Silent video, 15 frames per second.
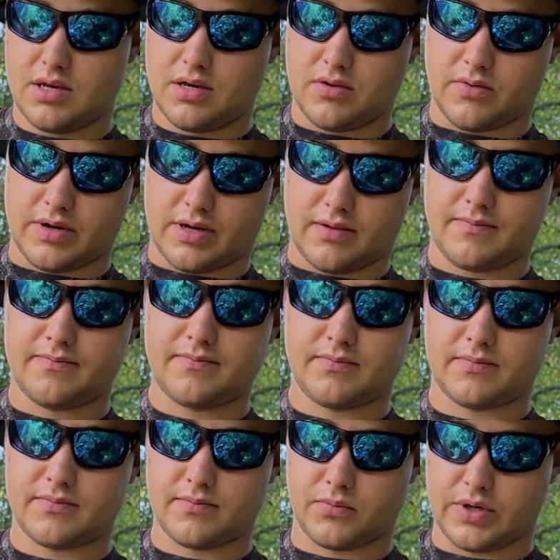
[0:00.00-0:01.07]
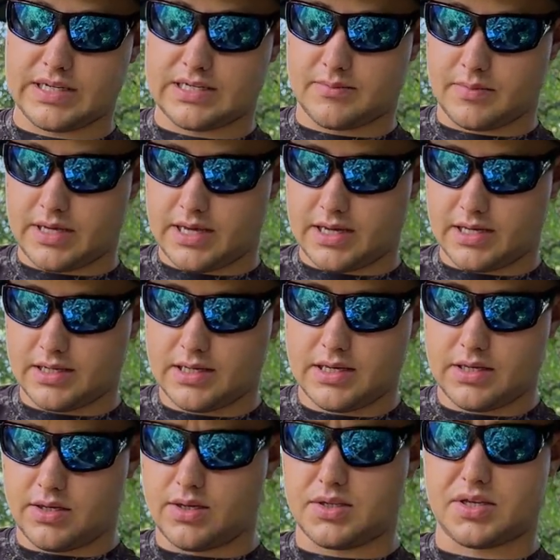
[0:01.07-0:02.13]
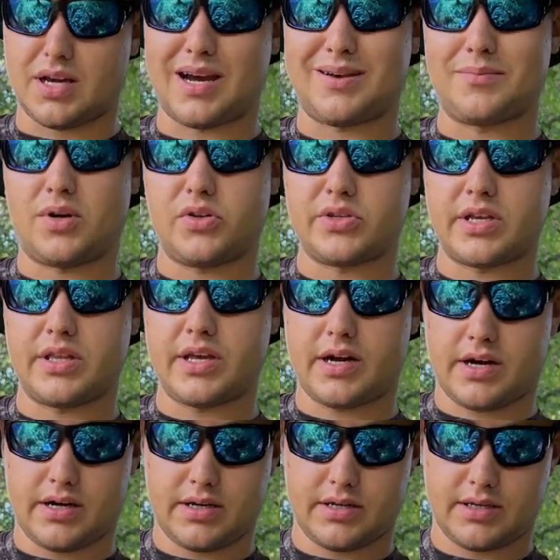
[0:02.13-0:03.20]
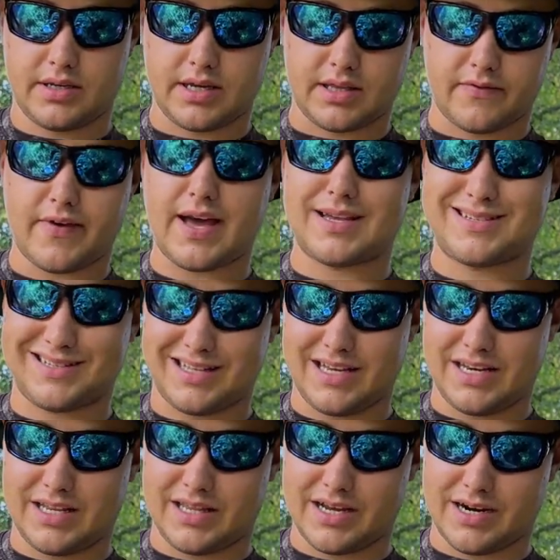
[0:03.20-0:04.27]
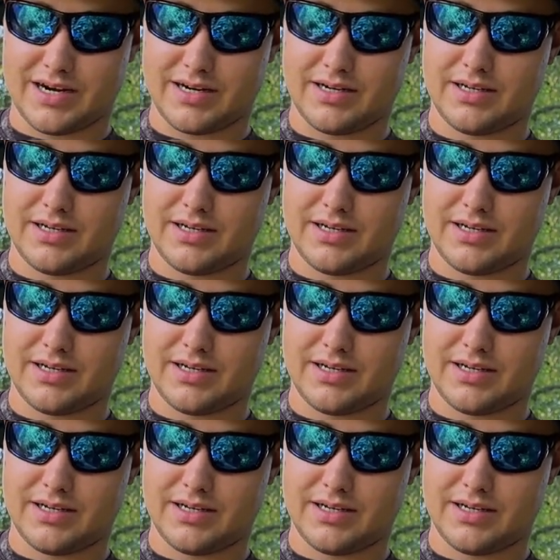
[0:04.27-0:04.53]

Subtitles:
Well, reason being, you get the cotton balls in there, get the Vaseline in there,